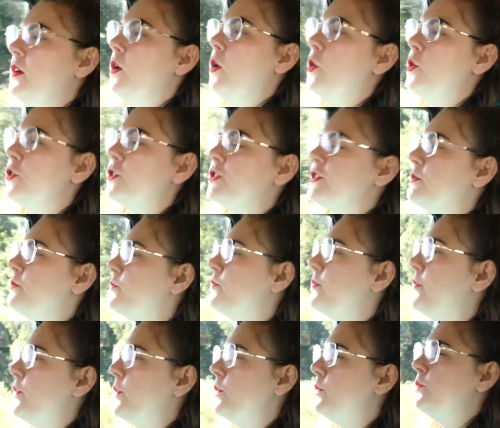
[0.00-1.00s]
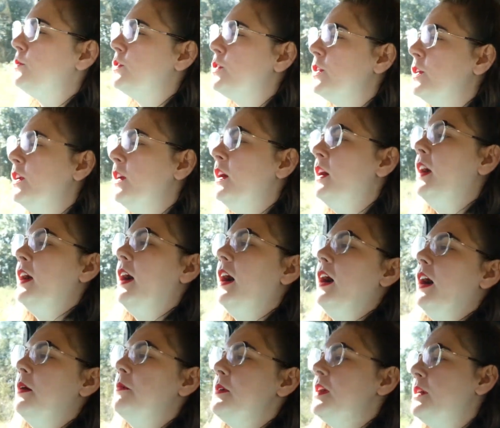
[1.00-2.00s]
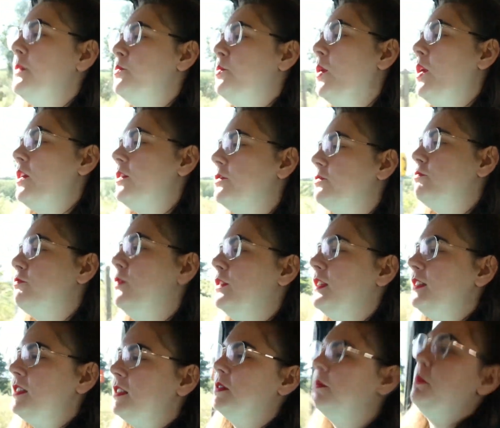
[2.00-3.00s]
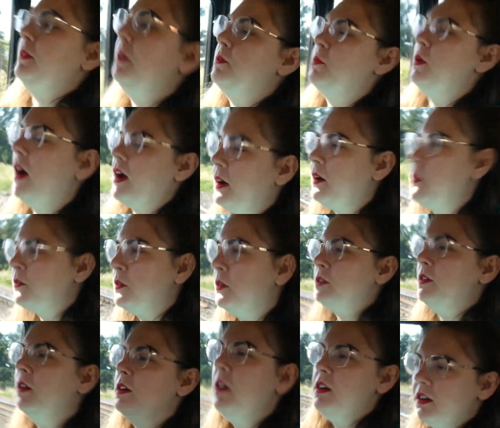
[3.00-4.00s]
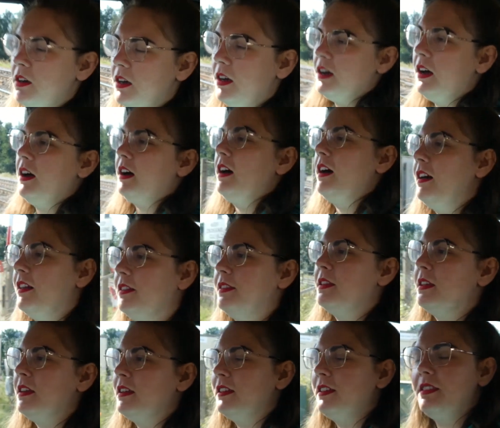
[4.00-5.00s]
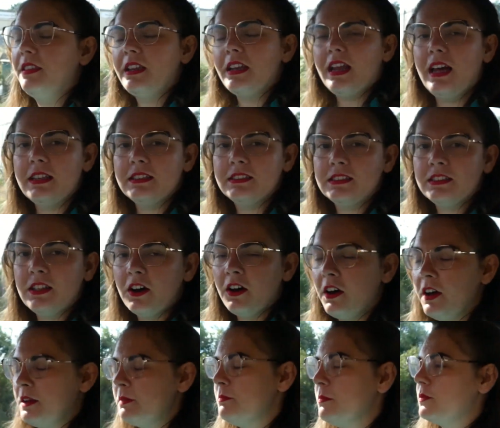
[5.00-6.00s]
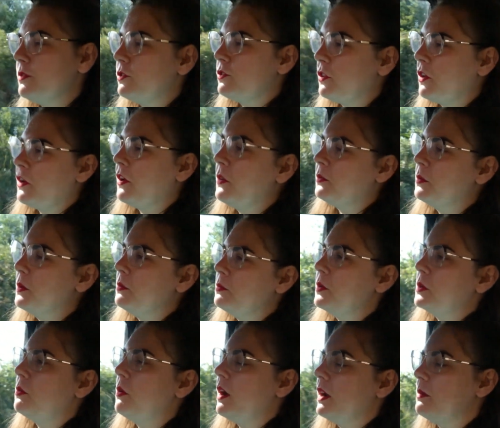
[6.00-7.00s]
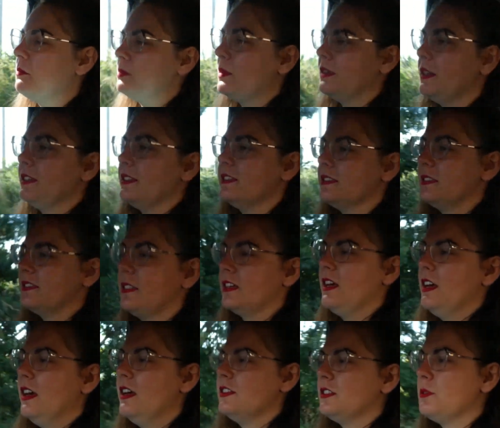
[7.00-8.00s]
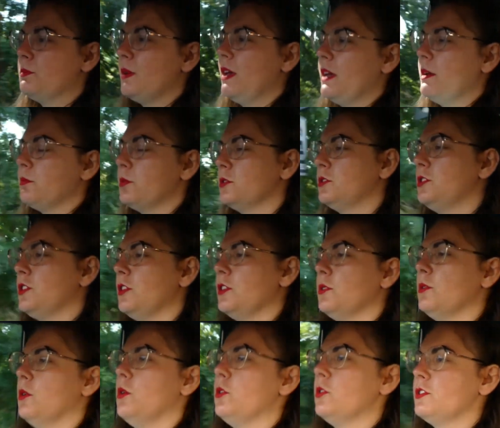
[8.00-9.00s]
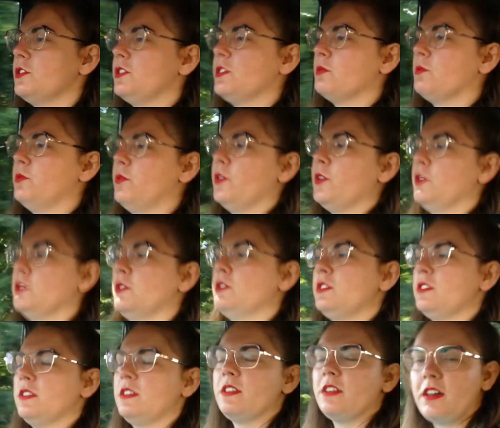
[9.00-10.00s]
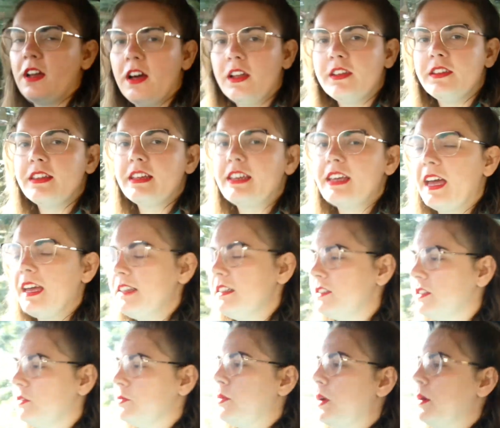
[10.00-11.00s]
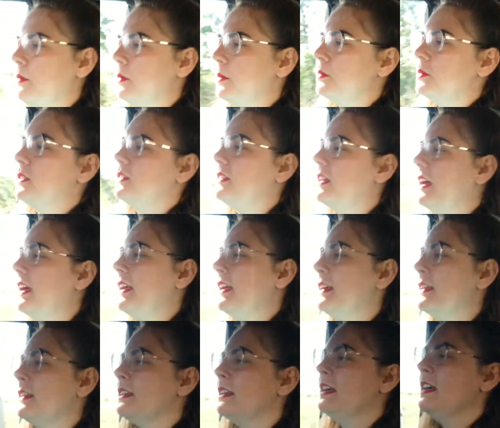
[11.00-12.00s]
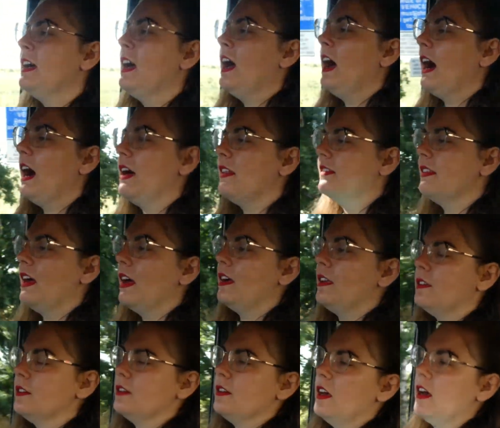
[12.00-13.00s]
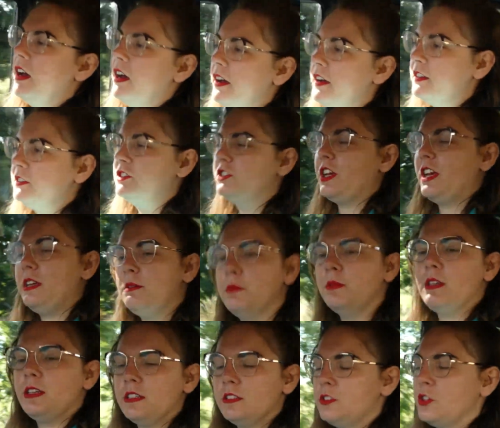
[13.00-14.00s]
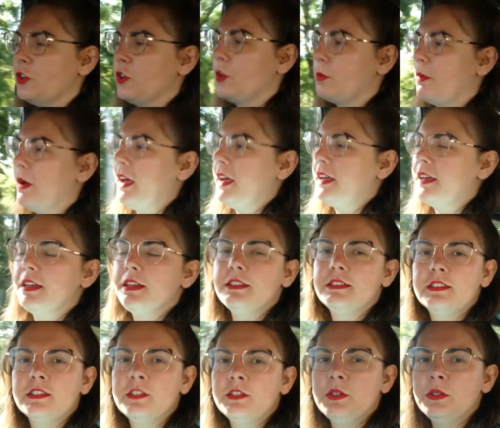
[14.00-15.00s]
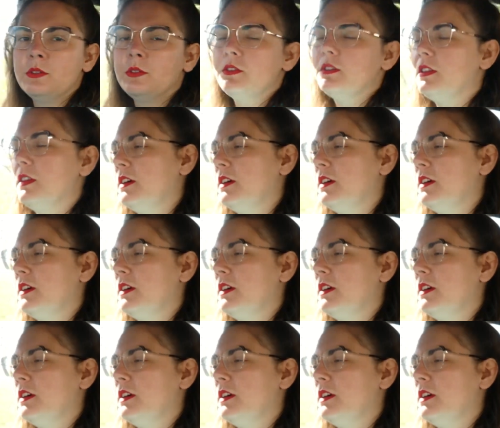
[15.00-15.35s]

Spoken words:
order some food. It worked reasonably well the last time, so we were quite pleased to be able to order some food to the gates of where we were staying, and then Jamie took Peggy to